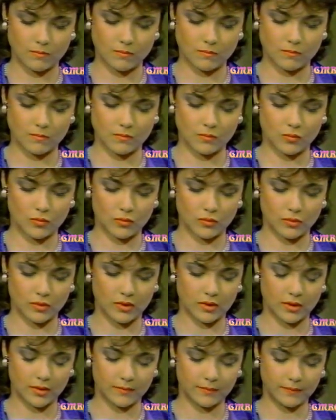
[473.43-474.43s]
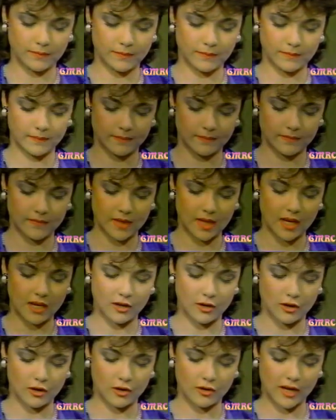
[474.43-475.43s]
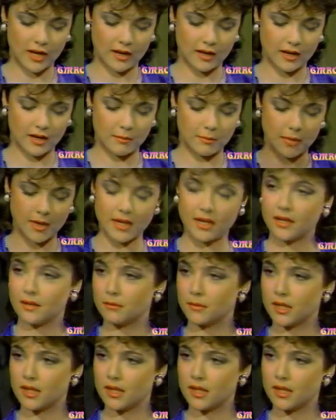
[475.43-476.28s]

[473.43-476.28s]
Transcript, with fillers: Mm, I don't know. That kind of